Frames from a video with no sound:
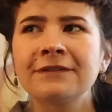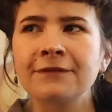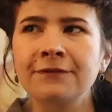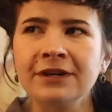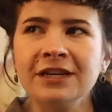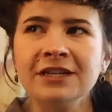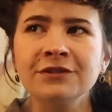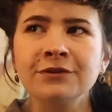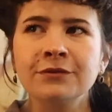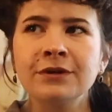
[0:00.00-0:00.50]

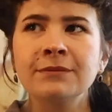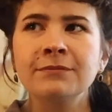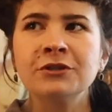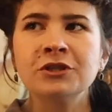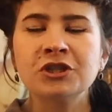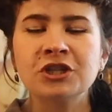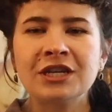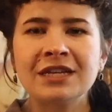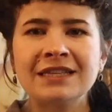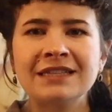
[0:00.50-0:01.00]
3 sewing
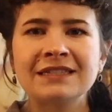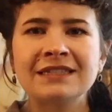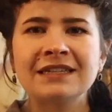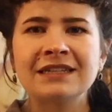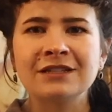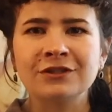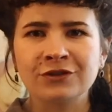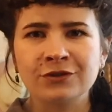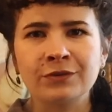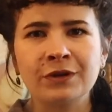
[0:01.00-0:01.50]
machines
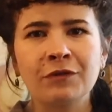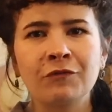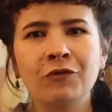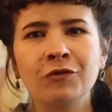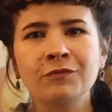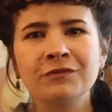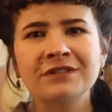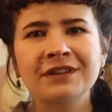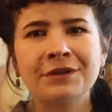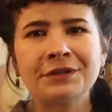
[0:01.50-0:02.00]
in a sewing
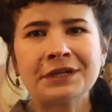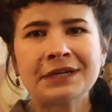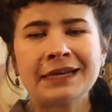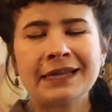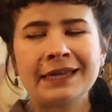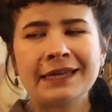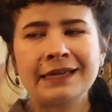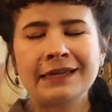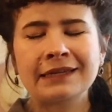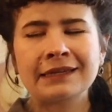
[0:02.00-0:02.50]
room sounded
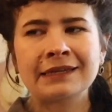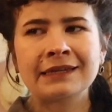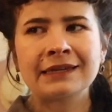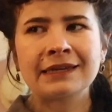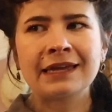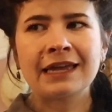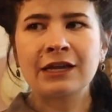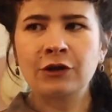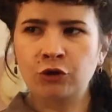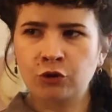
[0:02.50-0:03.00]
like
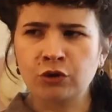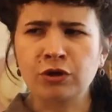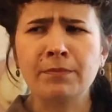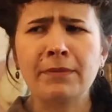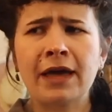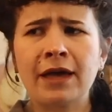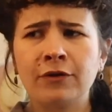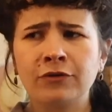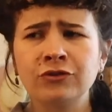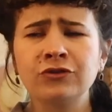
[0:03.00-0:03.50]
a good
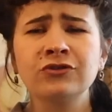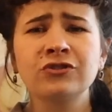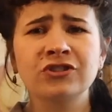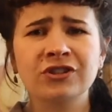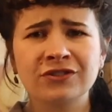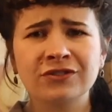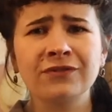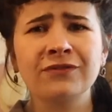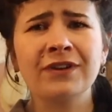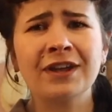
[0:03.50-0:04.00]
amount to
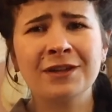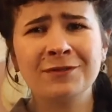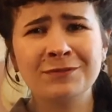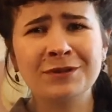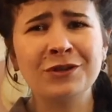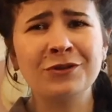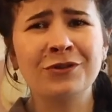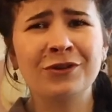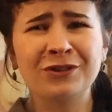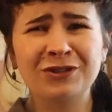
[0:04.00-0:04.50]
justify it
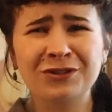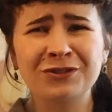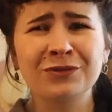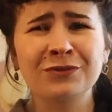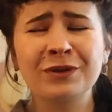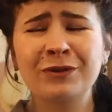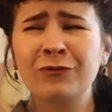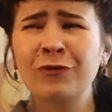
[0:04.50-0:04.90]
being called a sewing